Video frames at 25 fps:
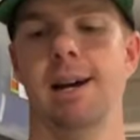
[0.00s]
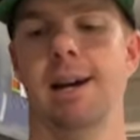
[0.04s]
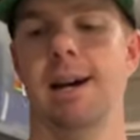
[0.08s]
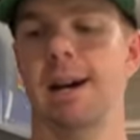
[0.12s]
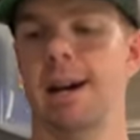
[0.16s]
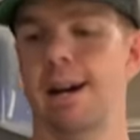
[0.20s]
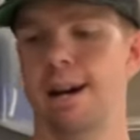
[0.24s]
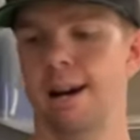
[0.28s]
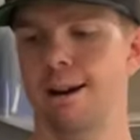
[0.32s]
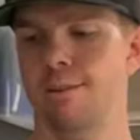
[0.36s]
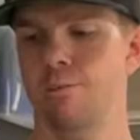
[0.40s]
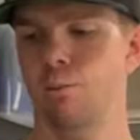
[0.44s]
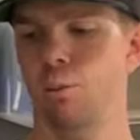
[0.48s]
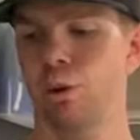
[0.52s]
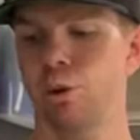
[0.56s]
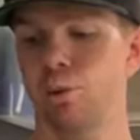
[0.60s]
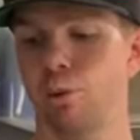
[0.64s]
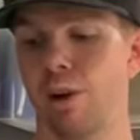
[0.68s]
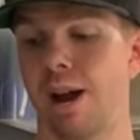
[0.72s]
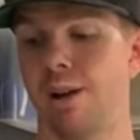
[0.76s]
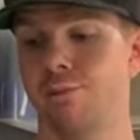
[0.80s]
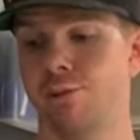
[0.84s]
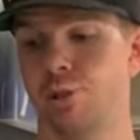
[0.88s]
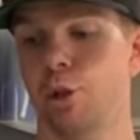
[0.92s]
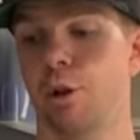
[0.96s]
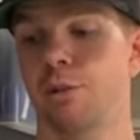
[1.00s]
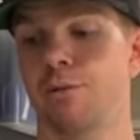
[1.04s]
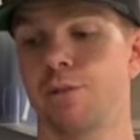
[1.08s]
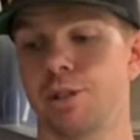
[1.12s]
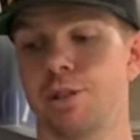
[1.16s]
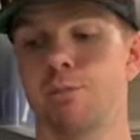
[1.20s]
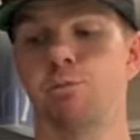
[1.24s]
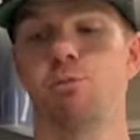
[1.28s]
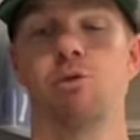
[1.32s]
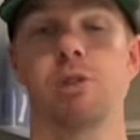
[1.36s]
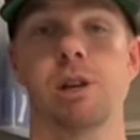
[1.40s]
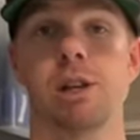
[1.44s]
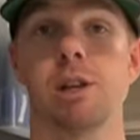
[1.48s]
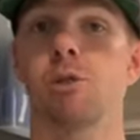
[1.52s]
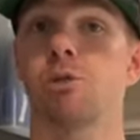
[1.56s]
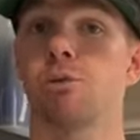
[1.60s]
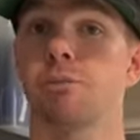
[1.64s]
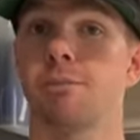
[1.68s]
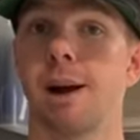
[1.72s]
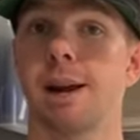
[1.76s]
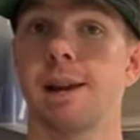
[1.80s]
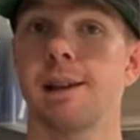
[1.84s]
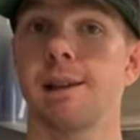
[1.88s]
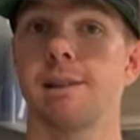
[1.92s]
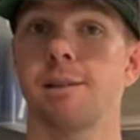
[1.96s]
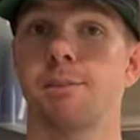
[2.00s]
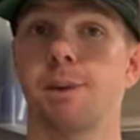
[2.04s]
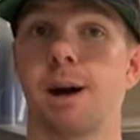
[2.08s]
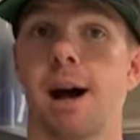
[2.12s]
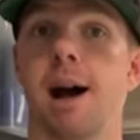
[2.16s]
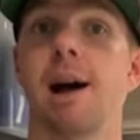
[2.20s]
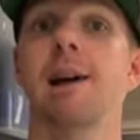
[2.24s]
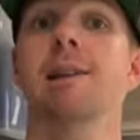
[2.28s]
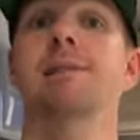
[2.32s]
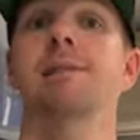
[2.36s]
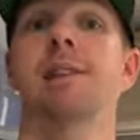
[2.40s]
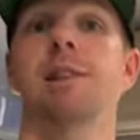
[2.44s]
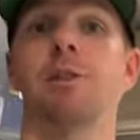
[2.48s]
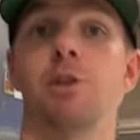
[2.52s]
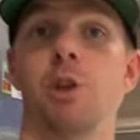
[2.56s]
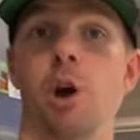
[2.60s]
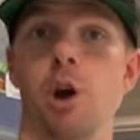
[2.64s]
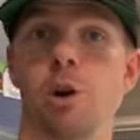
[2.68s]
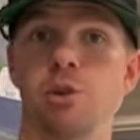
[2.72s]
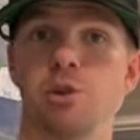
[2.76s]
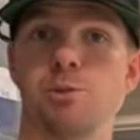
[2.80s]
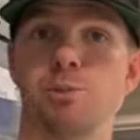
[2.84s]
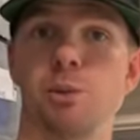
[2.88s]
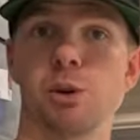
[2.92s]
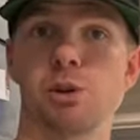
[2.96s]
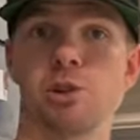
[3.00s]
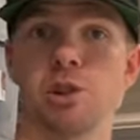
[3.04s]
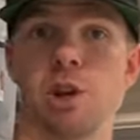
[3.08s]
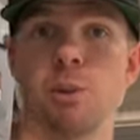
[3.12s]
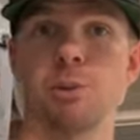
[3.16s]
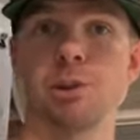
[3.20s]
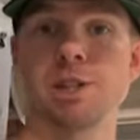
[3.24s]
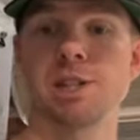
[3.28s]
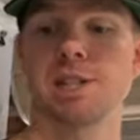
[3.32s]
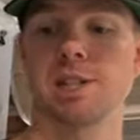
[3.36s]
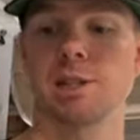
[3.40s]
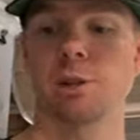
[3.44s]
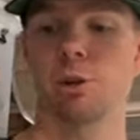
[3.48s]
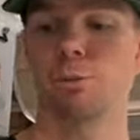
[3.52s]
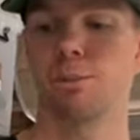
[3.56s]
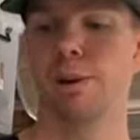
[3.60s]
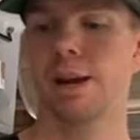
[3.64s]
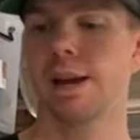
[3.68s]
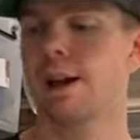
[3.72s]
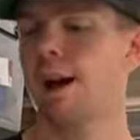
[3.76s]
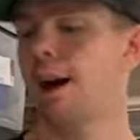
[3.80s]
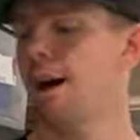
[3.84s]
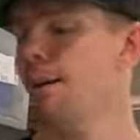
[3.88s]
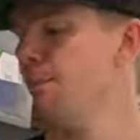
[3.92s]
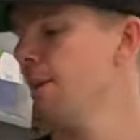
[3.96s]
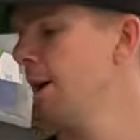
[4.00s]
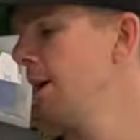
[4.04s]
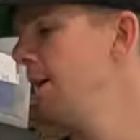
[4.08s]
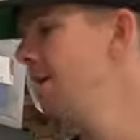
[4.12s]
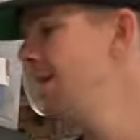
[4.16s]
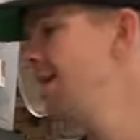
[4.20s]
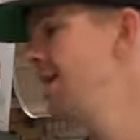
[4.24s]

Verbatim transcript: um, which we have sold for some really good money in the past, and those books I would still pick up.